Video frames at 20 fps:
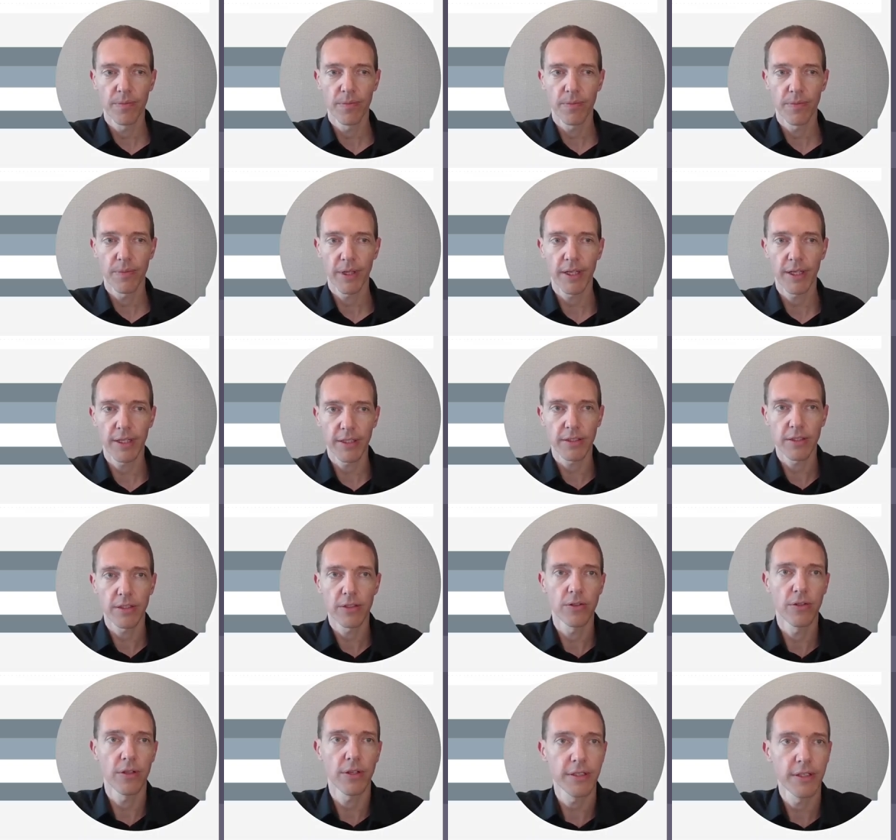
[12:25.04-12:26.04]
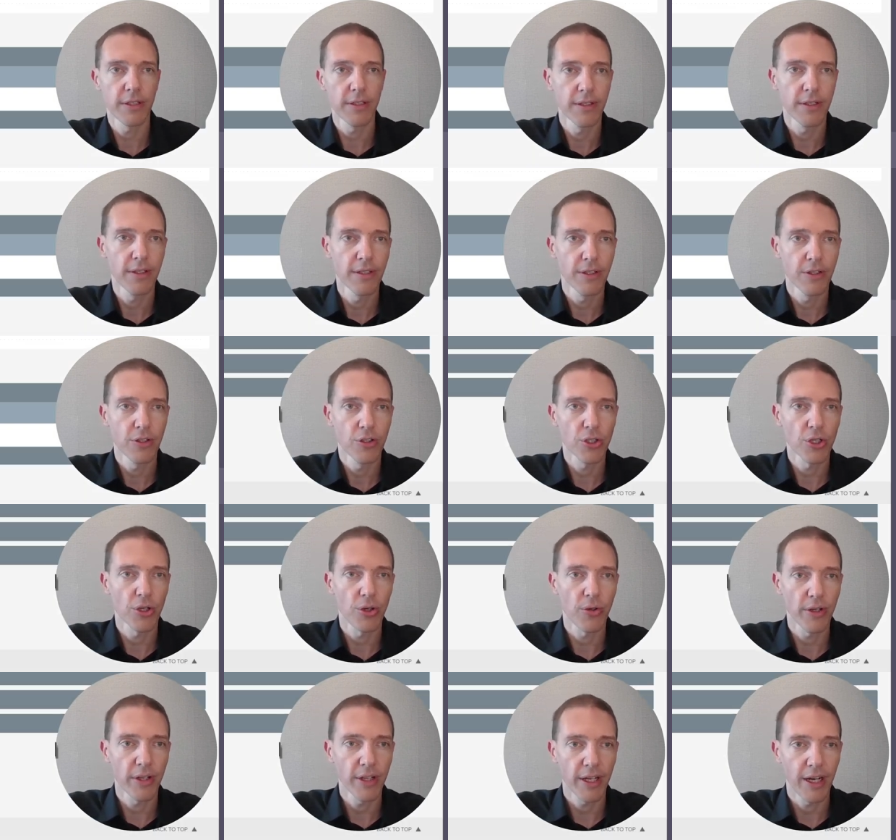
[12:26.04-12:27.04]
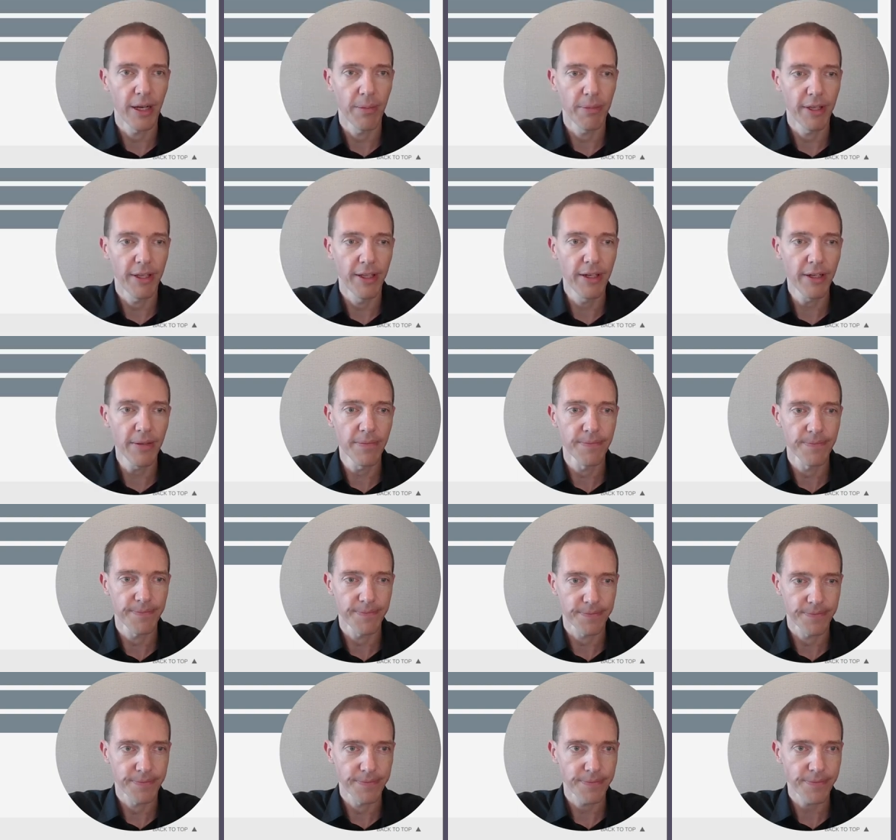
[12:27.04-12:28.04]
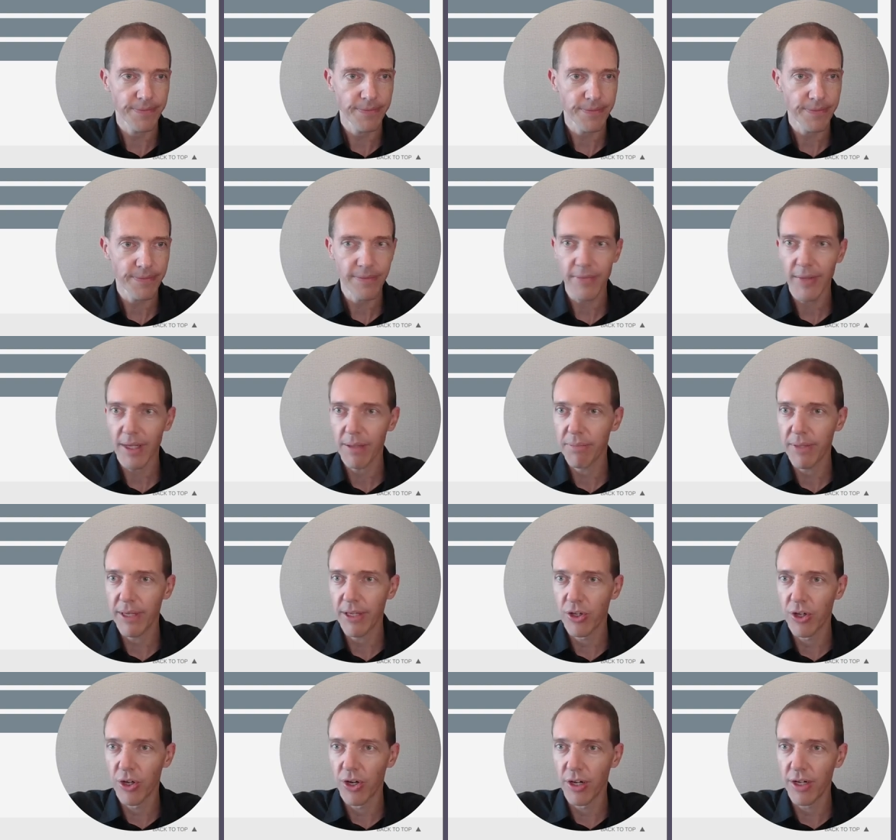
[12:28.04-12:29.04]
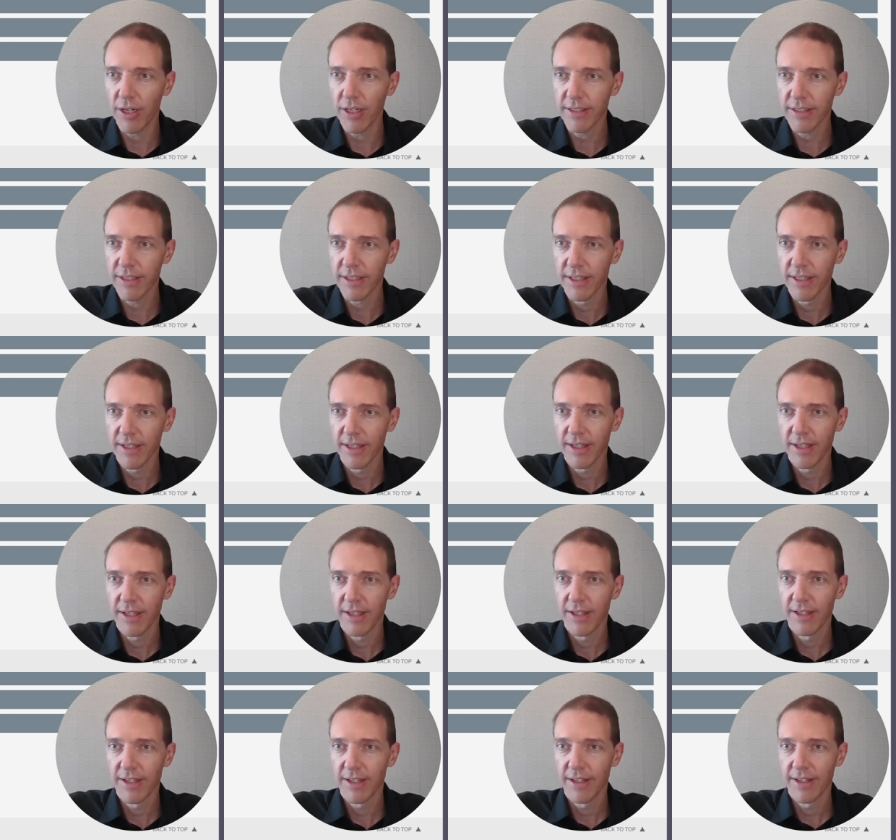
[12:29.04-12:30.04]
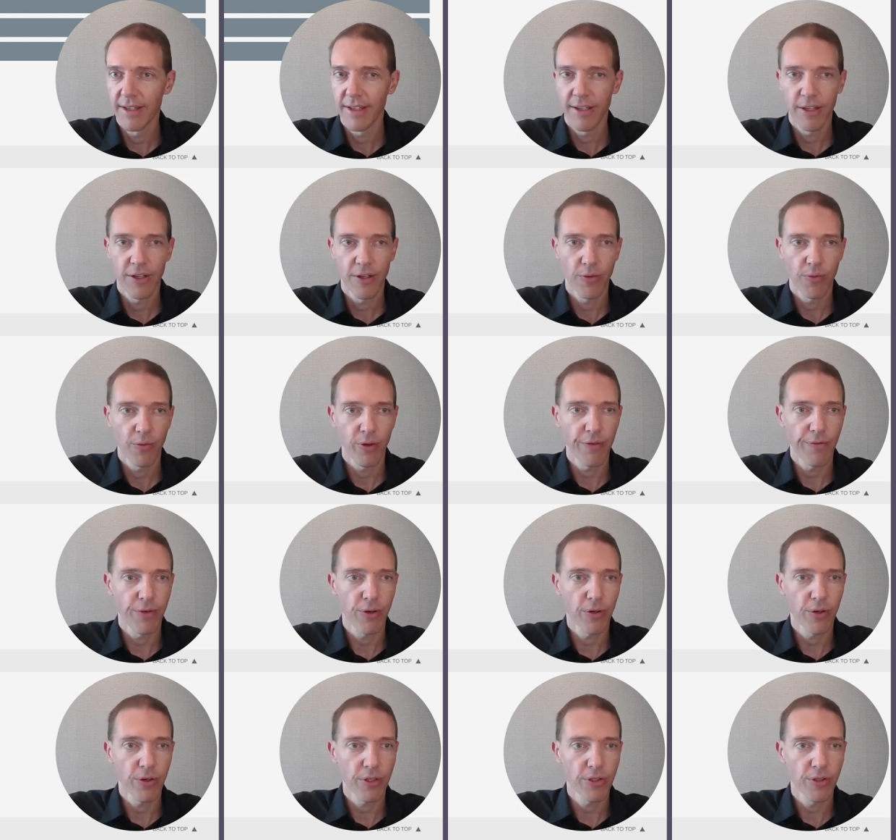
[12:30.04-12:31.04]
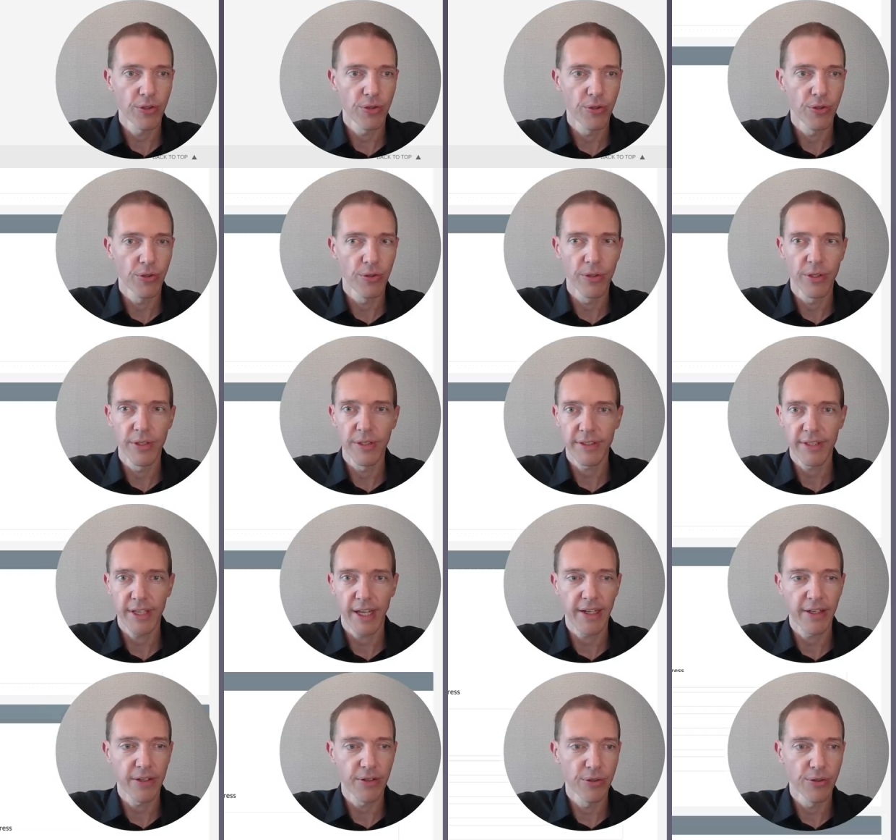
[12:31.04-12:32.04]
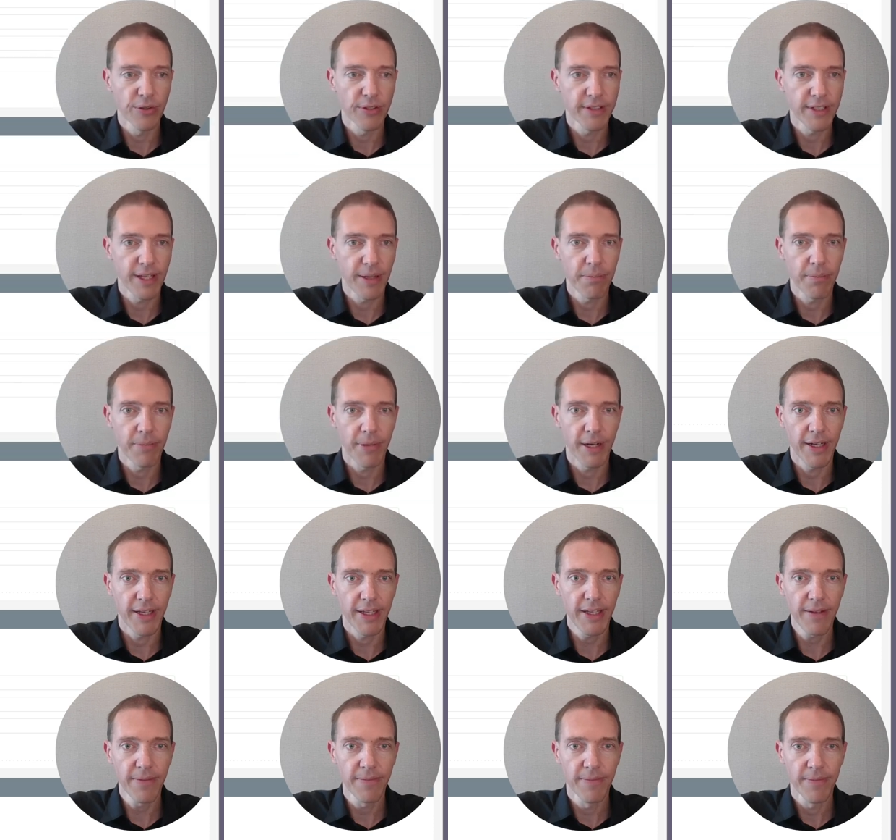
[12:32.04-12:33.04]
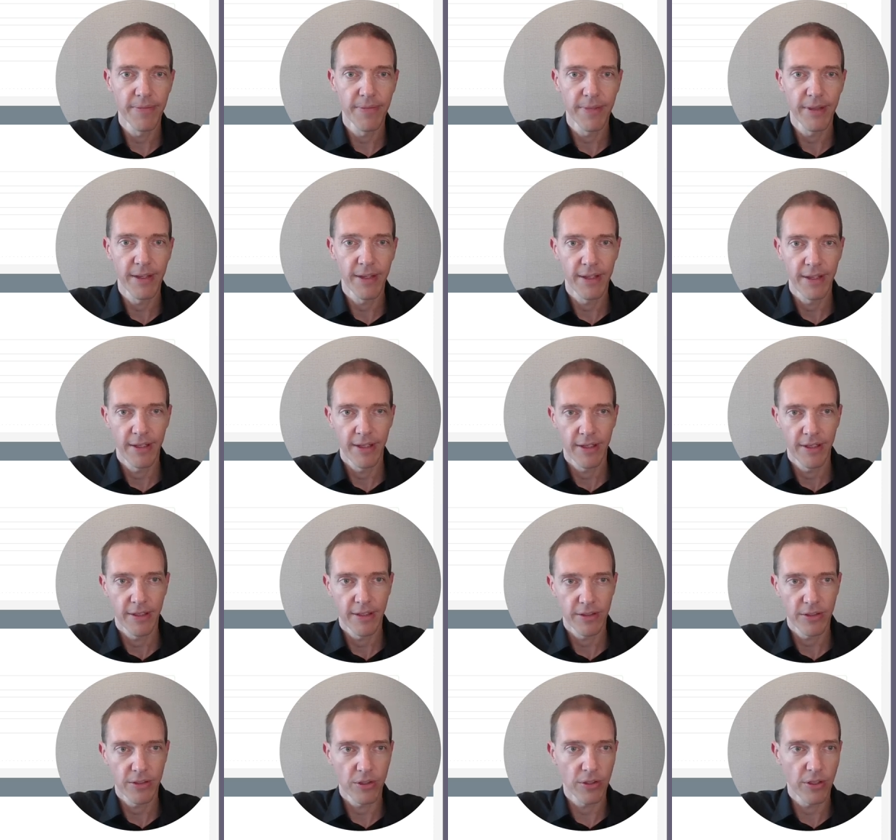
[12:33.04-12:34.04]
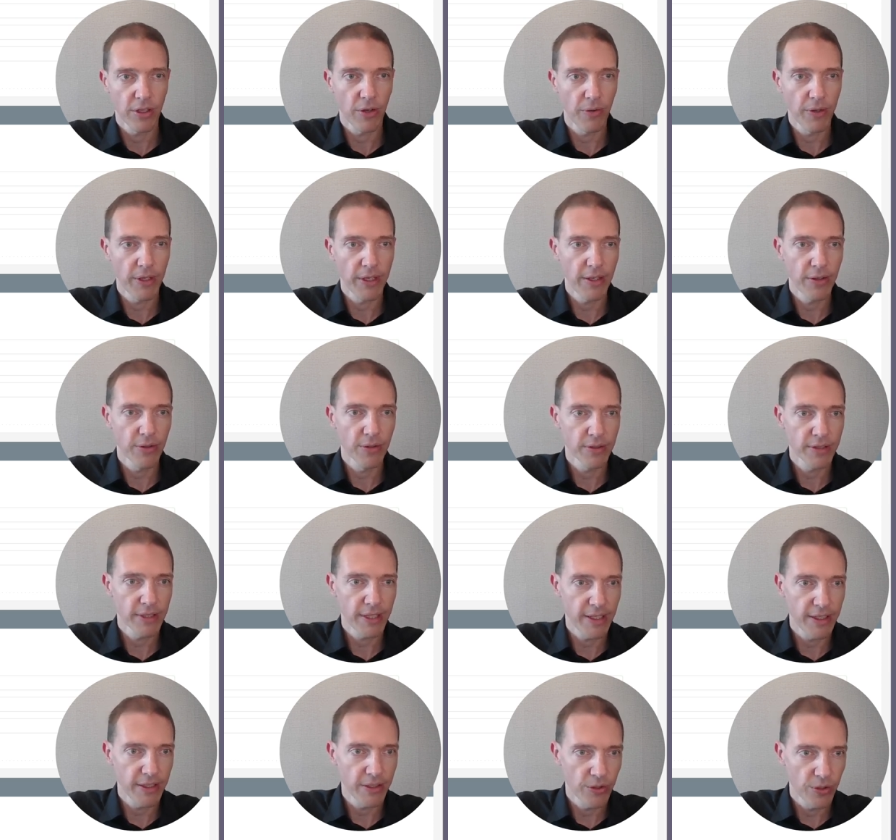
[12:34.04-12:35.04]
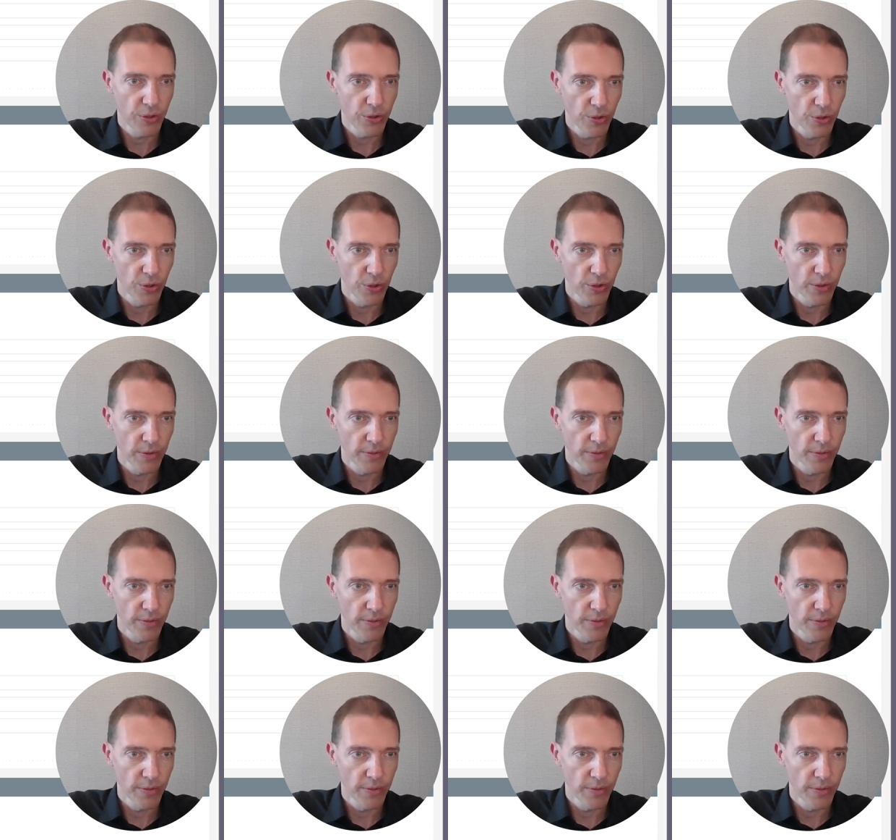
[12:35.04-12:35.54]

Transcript: it's not showing up here because we forgot to sell it to somebody. So now we need to sell it to